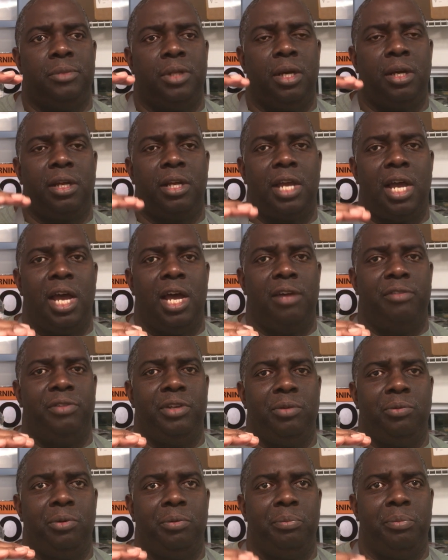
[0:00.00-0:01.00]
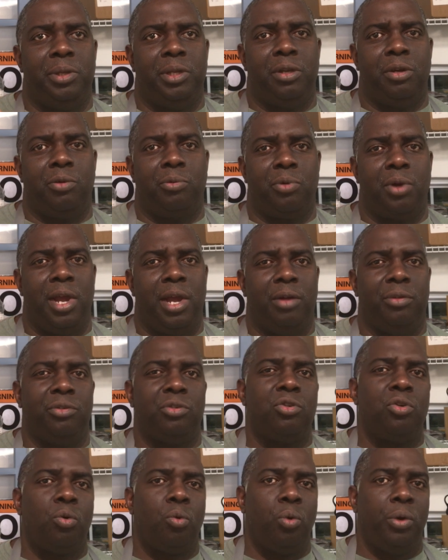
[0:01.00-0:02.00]
Agave would be
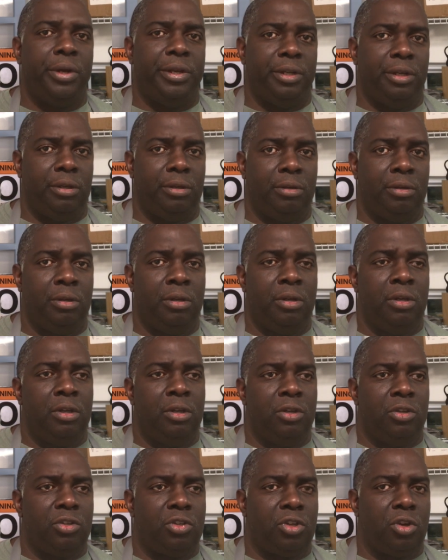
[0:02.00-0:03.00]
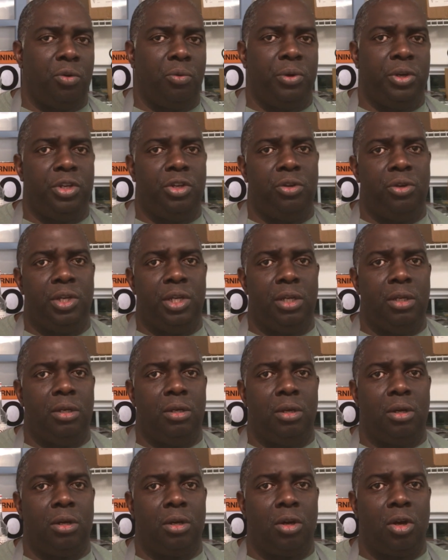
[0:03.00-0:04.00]
around 20. So when you eat
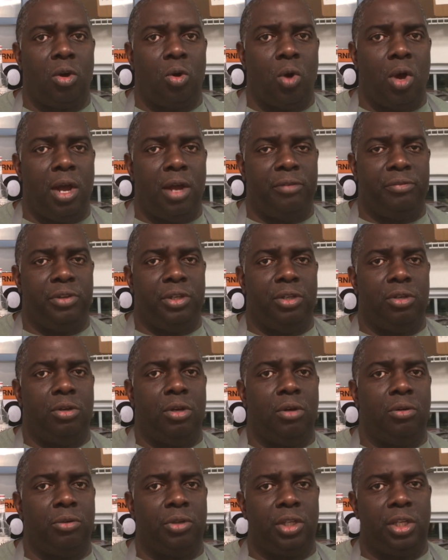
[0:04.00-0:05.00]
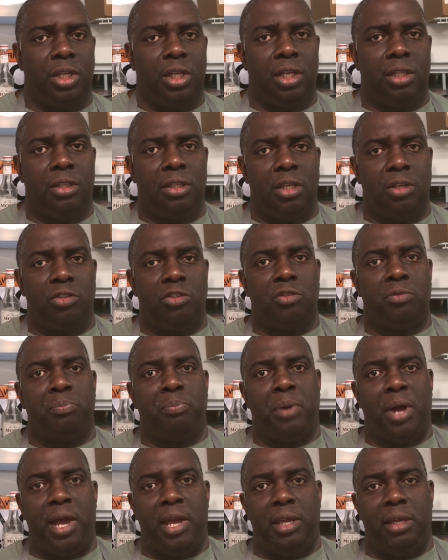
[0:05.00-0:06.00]
agave, you don't get the
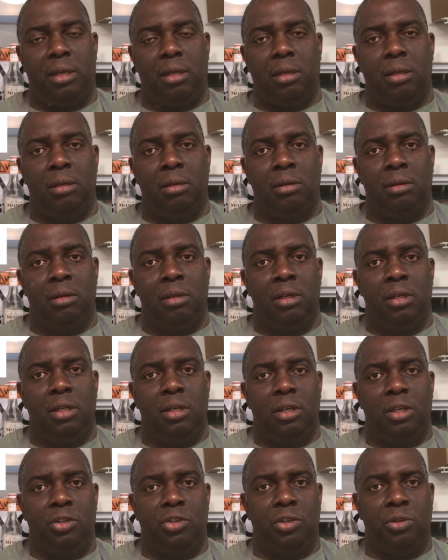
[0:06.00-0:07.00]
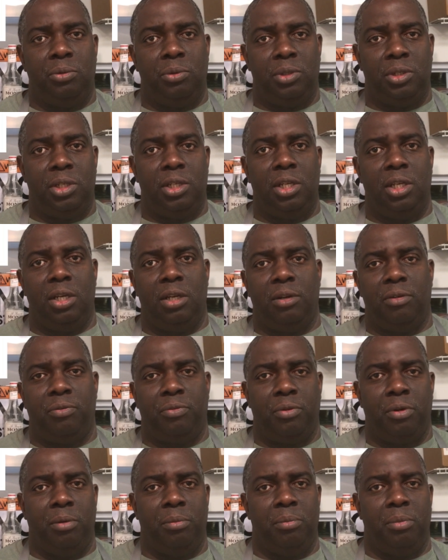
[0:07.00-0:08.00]
spike that you would get
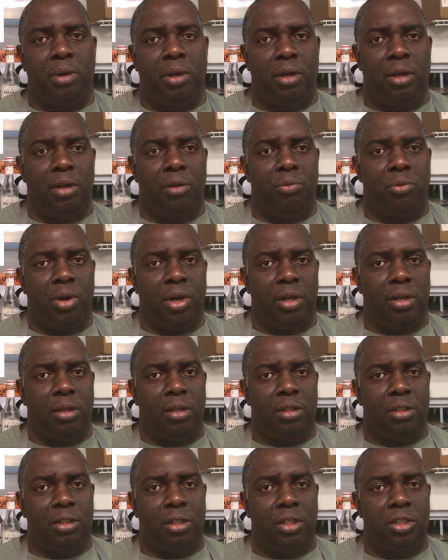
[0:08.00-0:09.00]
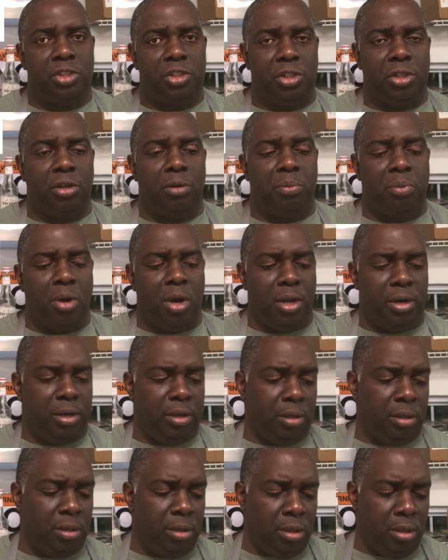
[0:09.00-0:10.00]
from a sugar
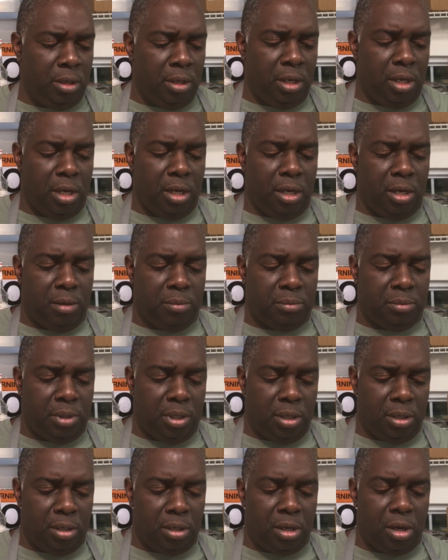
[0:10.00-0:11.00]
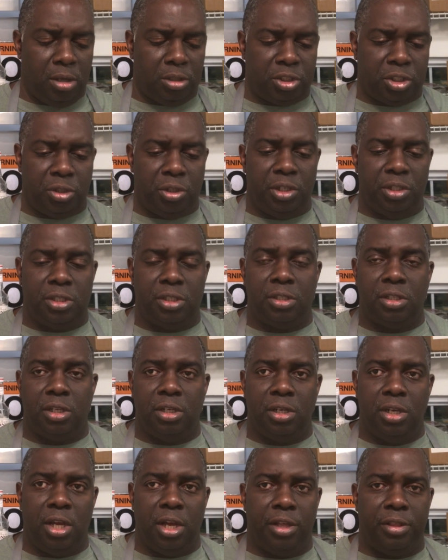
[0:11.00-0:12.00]
product. Also, this is
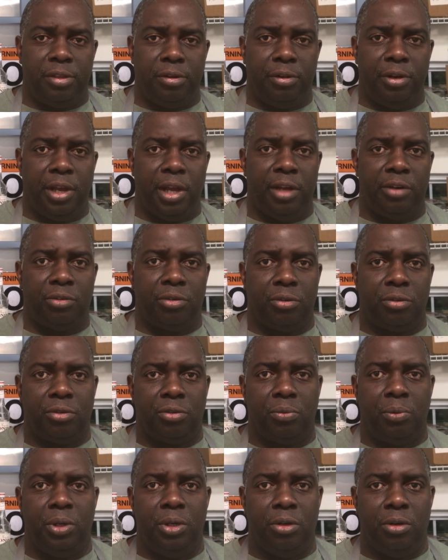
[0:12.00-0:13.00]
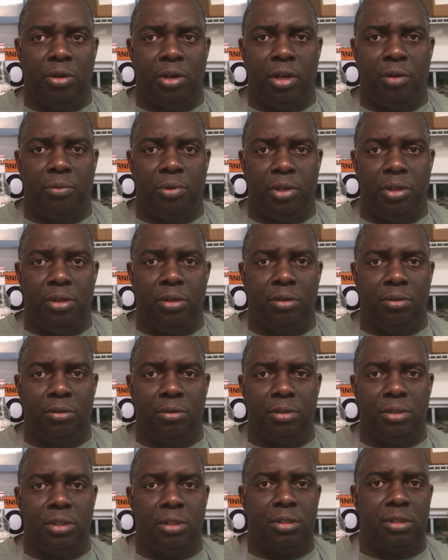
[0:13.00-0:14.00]
another natural sweetener that we
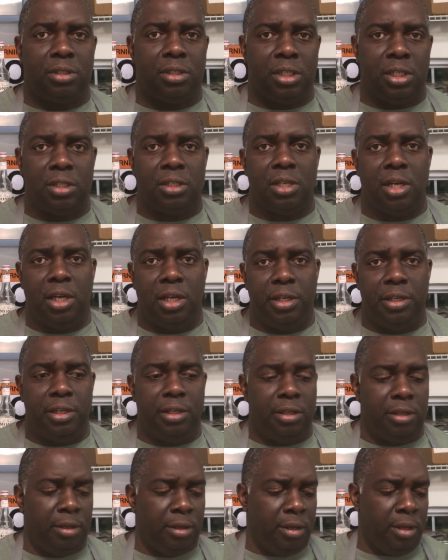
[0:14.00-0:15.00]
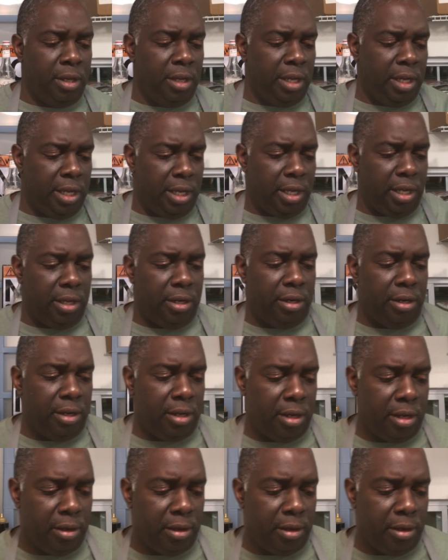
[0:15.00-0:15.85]
use is honey, and